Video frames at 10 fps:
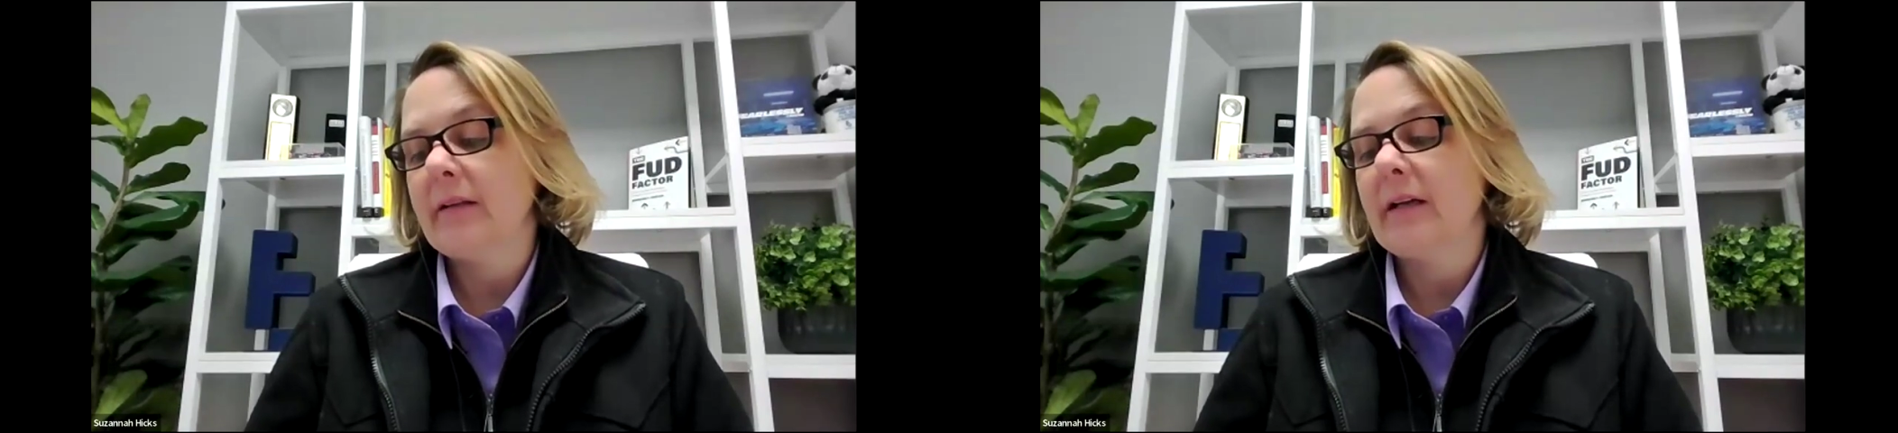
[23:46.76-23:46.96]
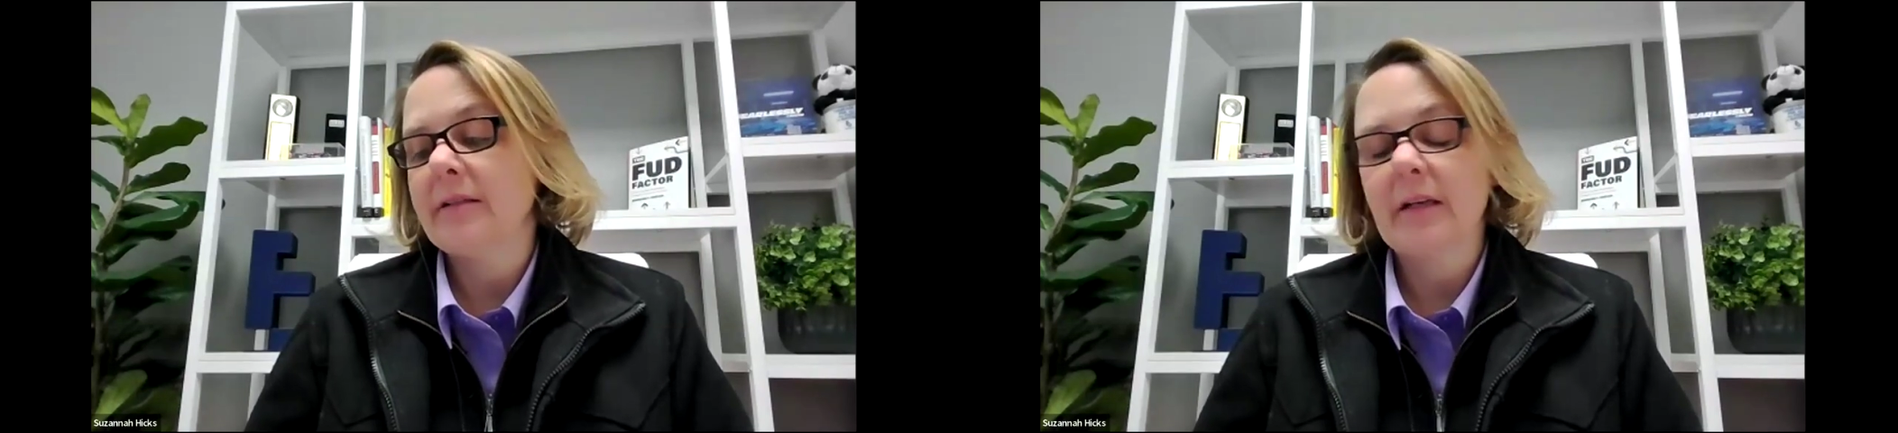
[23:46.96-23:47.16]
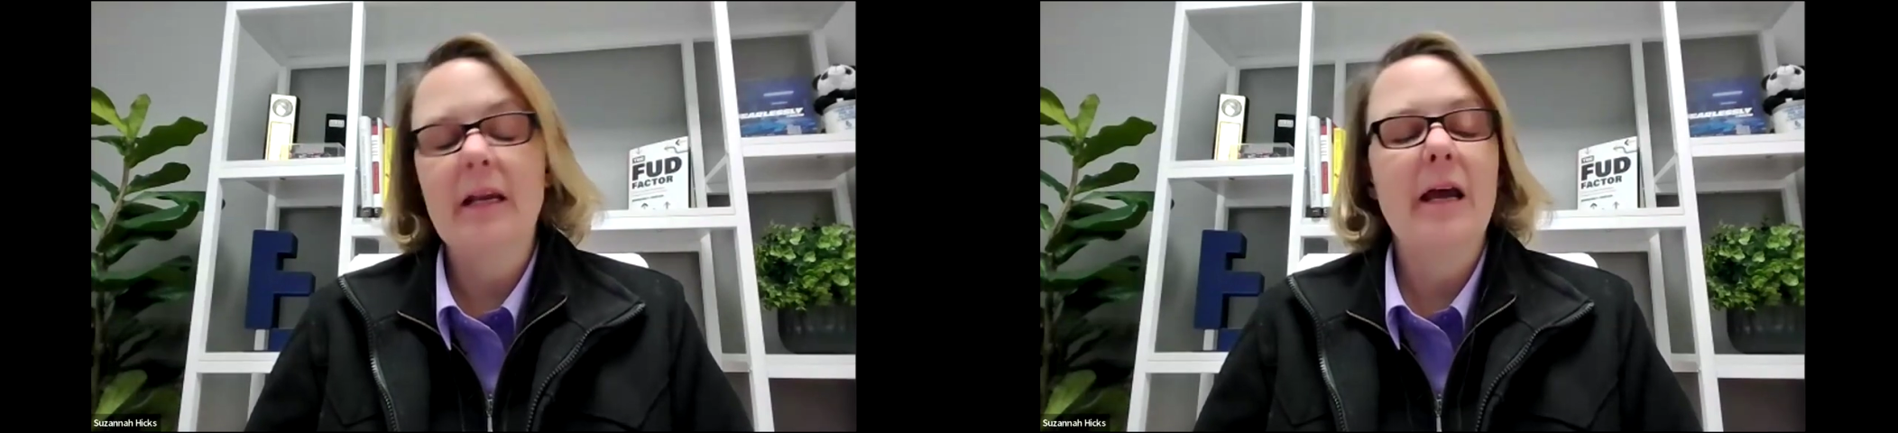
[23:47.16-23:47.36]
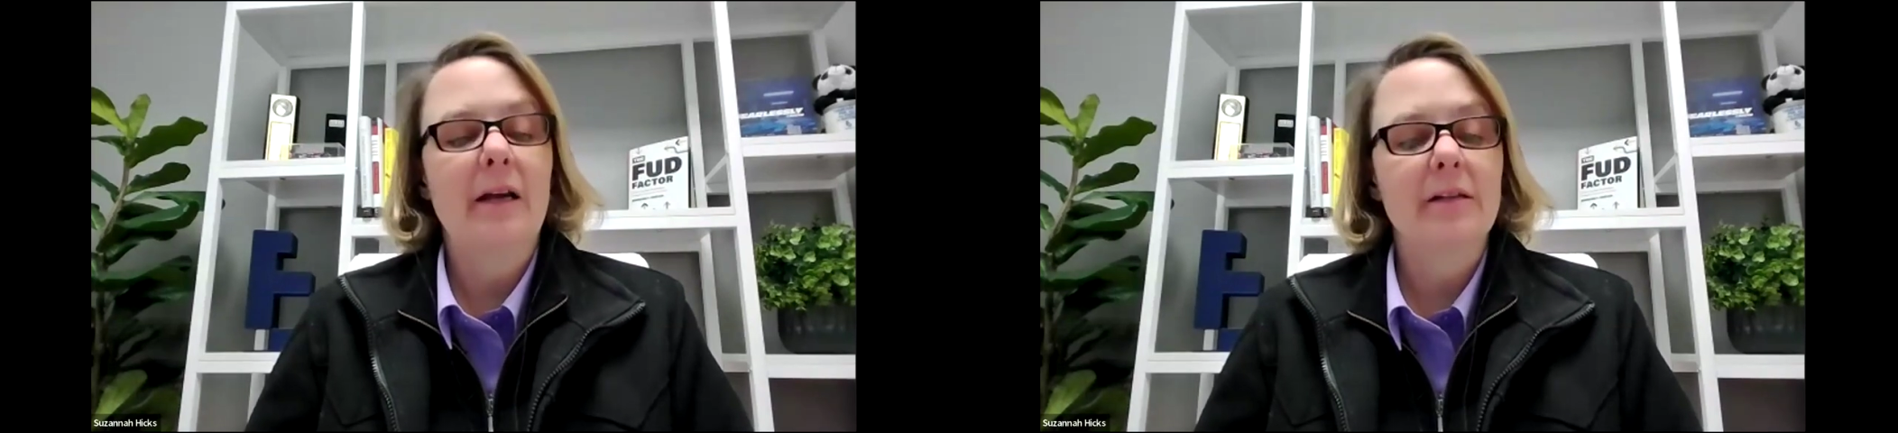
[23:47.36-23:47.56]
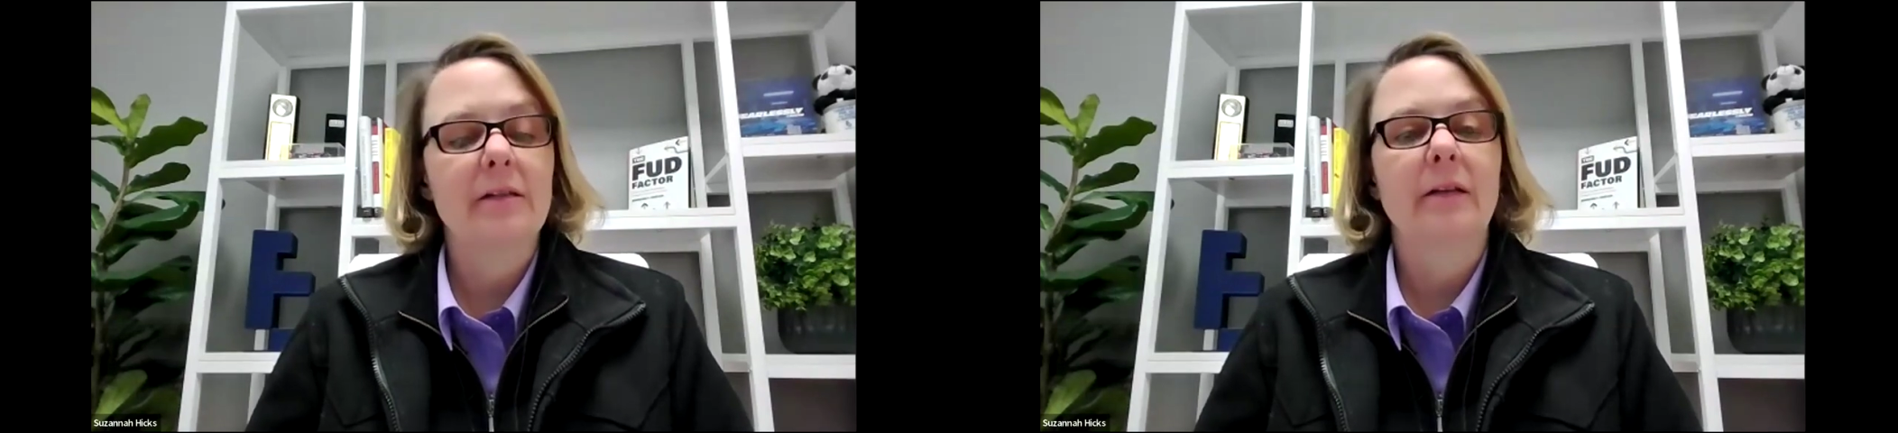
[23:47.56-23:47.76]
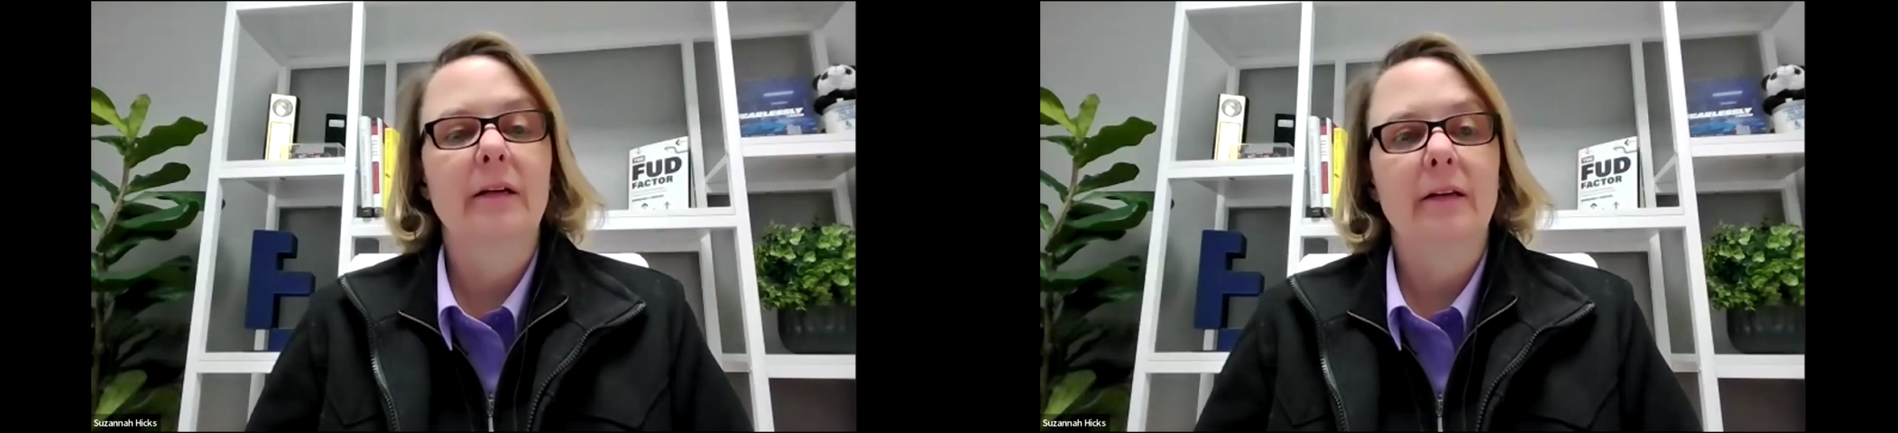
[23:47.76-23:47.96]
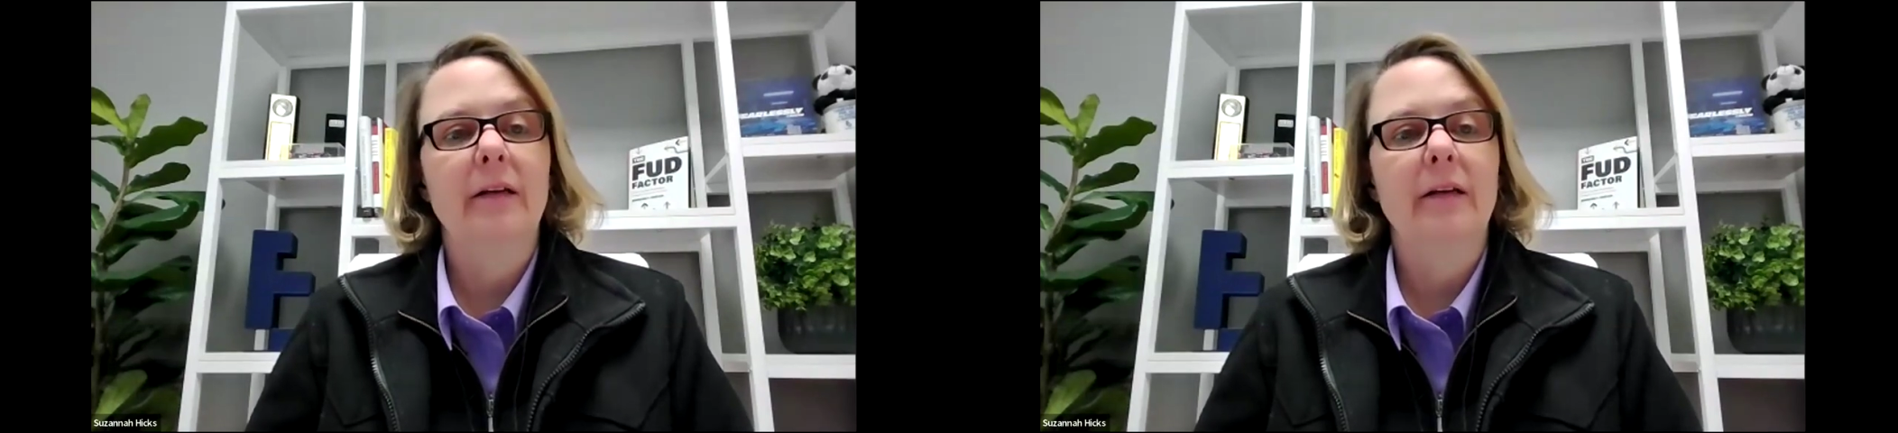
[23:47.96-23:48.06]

that's an excellent